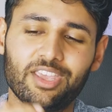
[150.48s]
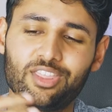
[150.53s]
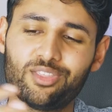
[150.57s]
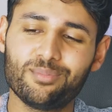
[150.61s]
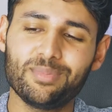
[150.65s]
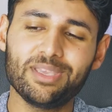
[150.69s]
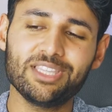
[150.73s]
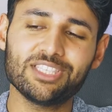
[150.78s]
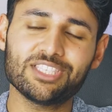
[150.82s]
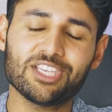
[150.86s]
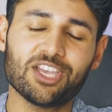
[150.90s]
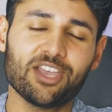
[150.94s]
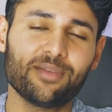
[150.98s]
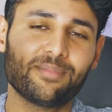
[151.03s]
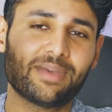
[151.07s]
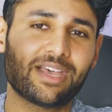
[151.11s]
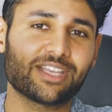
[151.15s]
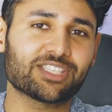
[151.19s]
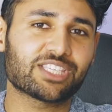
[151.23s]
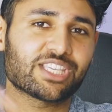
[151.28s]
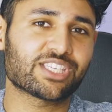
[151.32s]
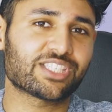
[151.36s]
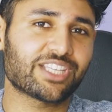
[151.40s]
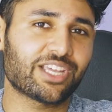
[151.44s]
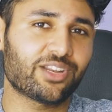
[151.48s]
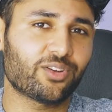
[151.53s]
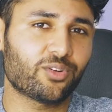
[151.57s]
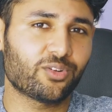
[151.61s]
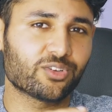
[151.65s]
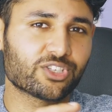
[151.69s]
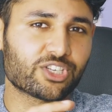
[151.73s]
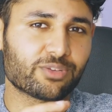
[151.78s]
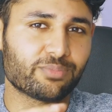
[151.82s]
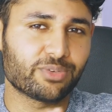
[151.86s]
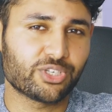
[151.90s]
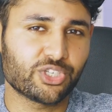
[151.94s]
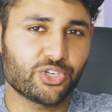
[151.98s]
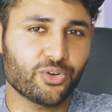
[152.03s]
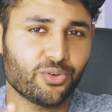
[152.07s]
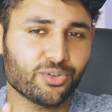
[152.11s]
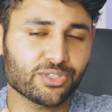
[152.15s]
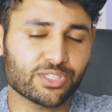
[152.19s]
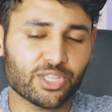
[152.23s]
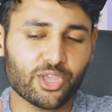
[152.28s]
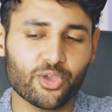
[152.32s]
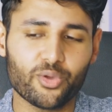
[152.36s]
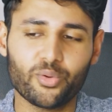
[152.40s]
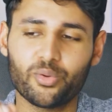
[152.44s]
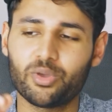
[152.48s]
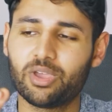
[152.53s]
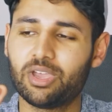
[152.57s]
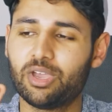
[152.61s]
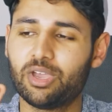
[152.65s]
In the meantime, as this technology matures though,